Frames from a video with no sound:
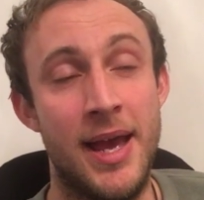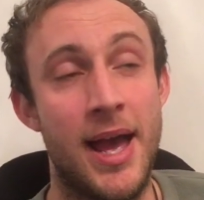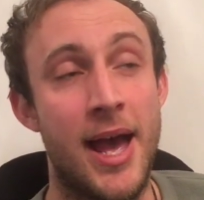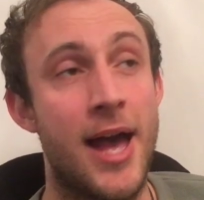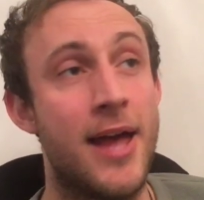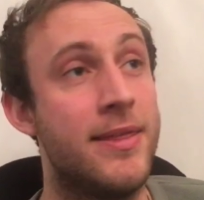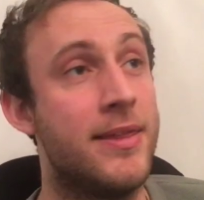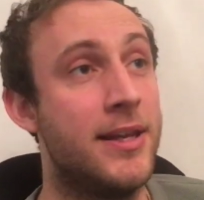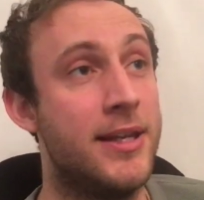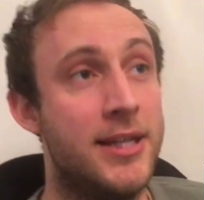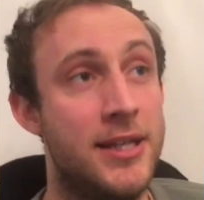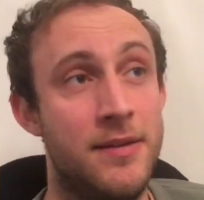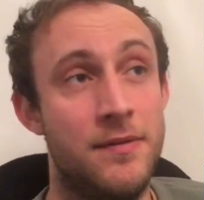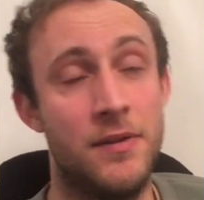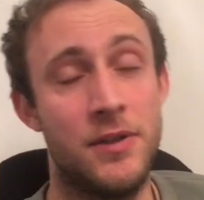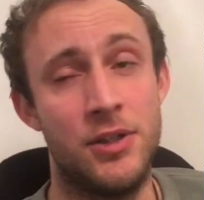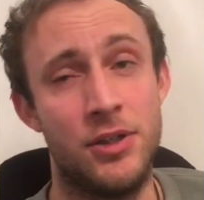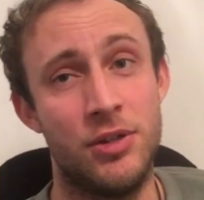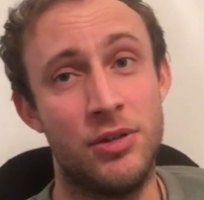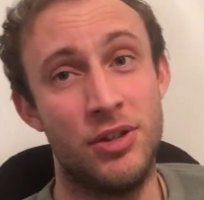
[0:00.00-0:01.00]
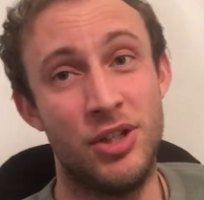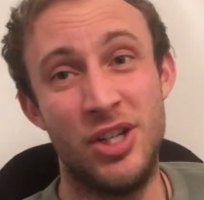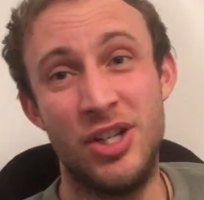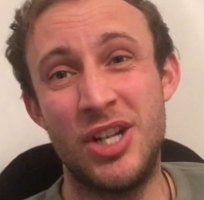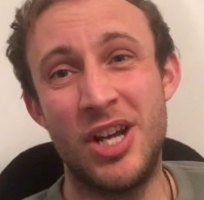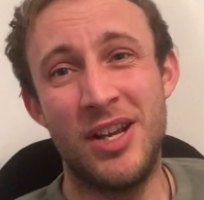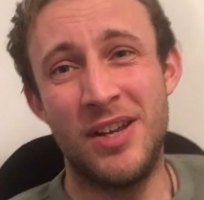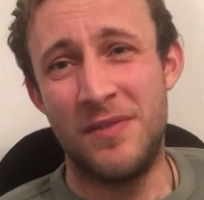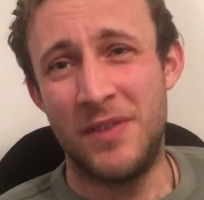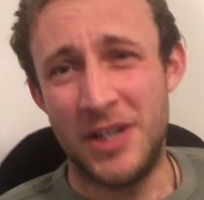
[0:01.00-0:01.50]
and then you
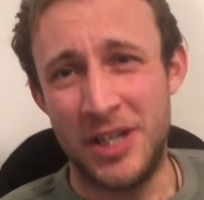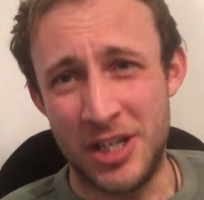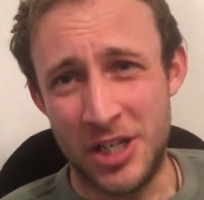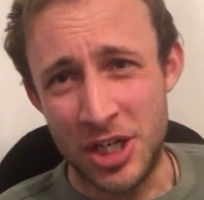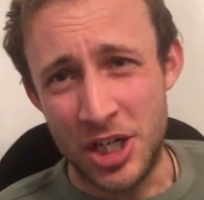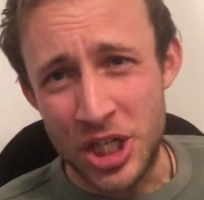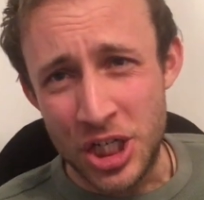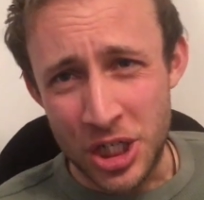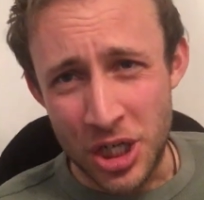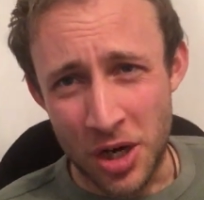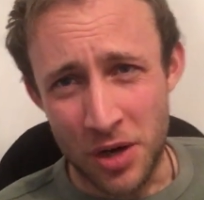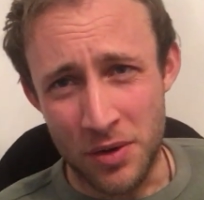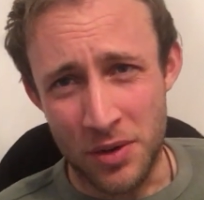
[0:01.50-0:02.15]
don't even need to show